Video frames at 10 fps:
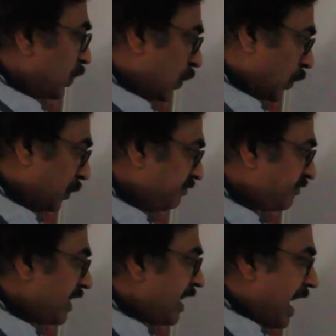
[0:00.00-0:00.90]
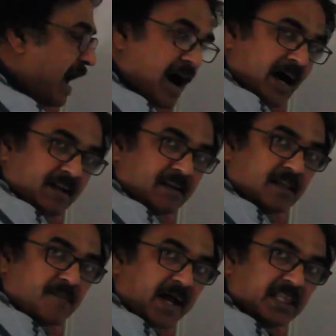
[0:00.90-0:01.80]
know R,
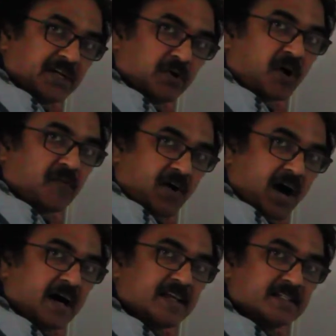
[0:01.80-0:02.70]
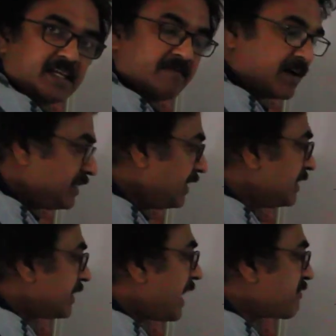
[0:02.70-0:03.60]
the magnitude of R is given,
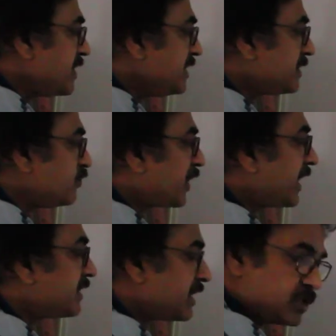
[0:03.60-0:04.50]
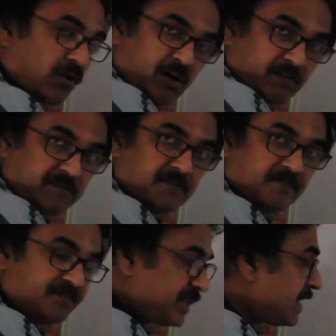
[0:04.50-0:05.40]
that means you can resolve
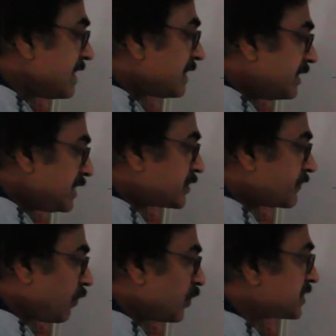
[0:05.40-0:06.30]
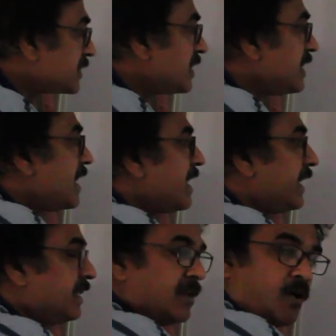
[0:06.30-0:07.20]
this force
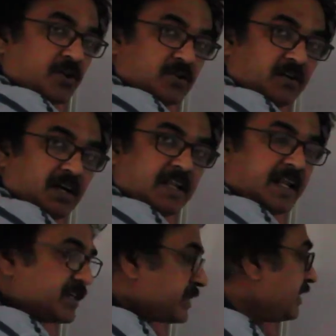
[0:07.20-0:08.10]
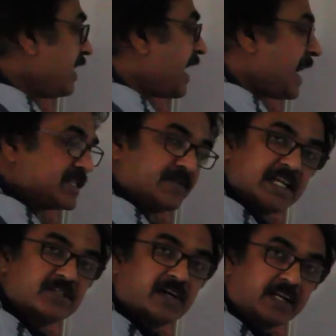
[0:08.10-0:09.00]
in horizontal direction as well
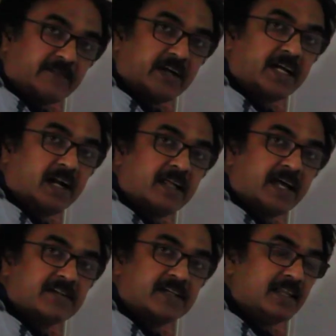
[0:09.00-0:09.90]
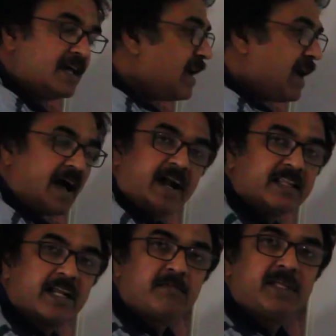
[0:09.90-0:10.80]
as vertical direction, and
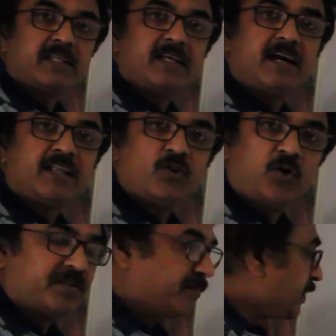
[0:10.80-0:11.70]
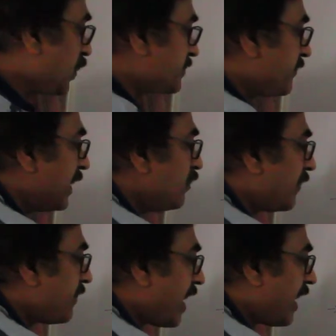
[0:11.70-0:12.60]
there will be nothing unknown because value of